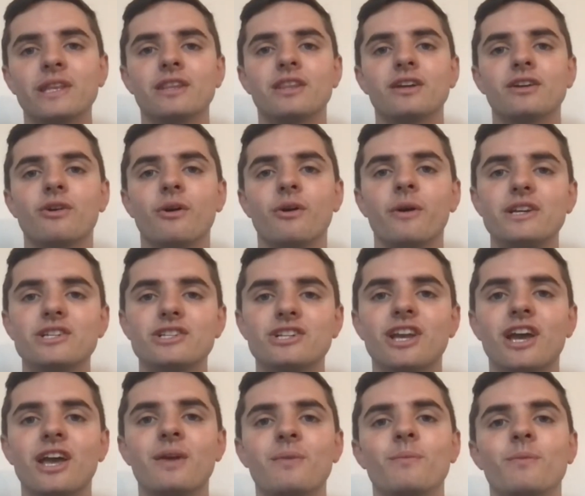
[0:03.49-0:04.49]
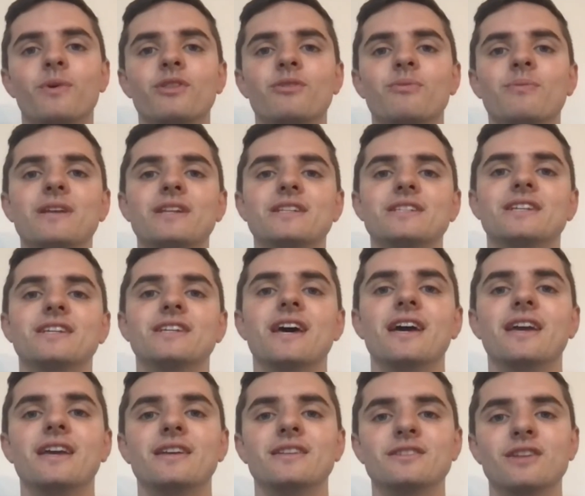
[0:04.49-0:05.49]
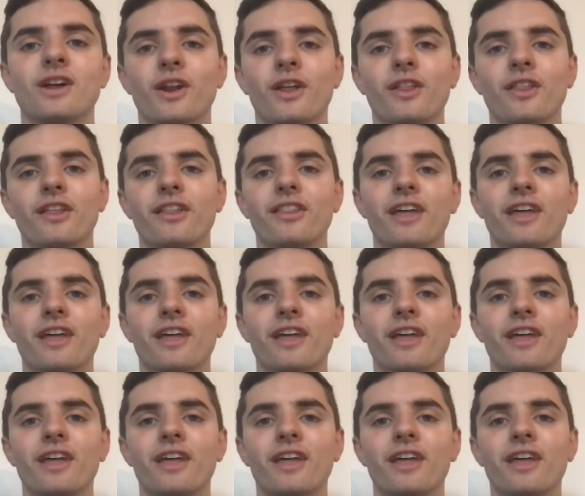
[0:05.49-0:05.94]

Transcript: the Croatia game with me today is none other